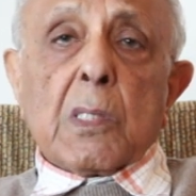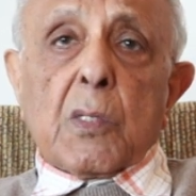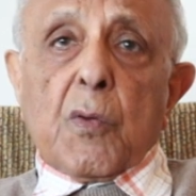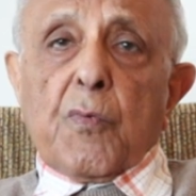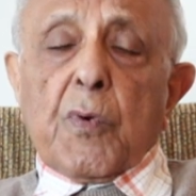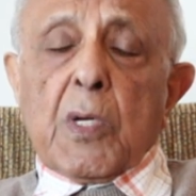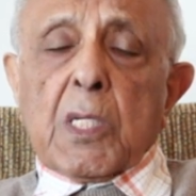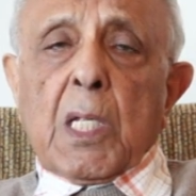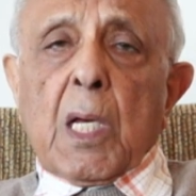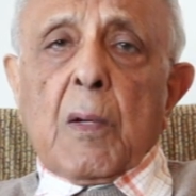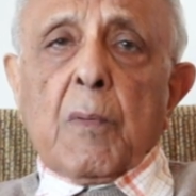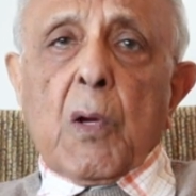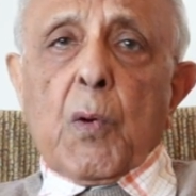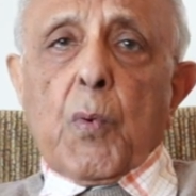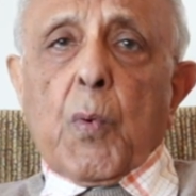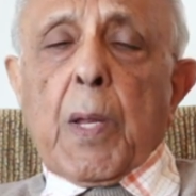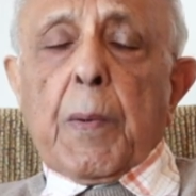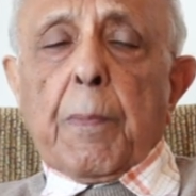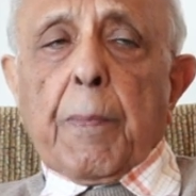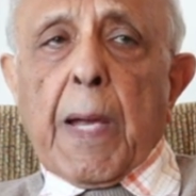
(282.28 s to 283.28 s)
was the first time I
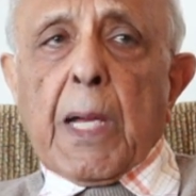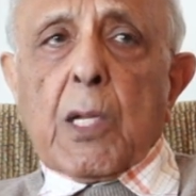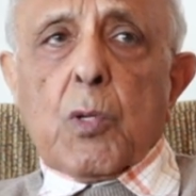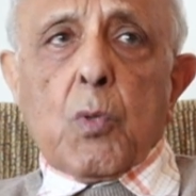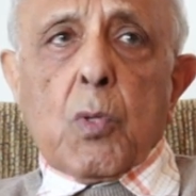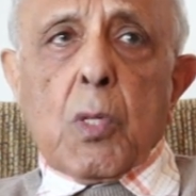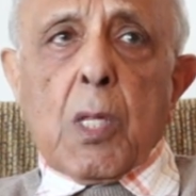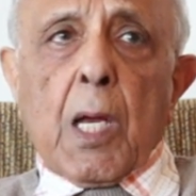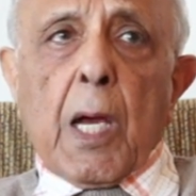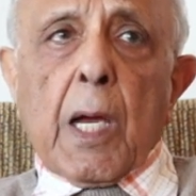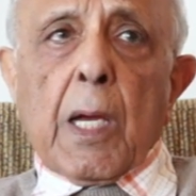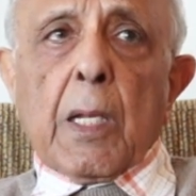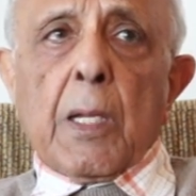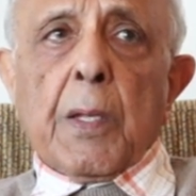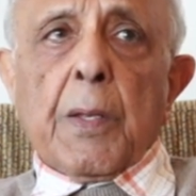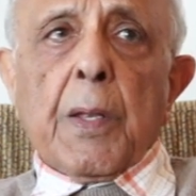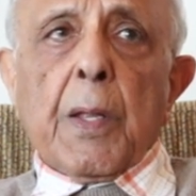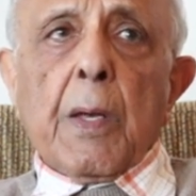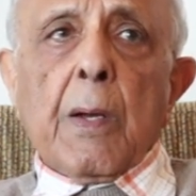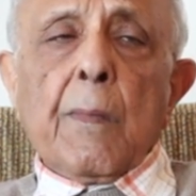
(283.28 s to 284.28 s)
went back to the
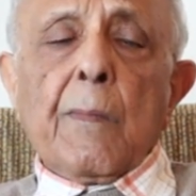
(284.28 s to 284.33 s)
island.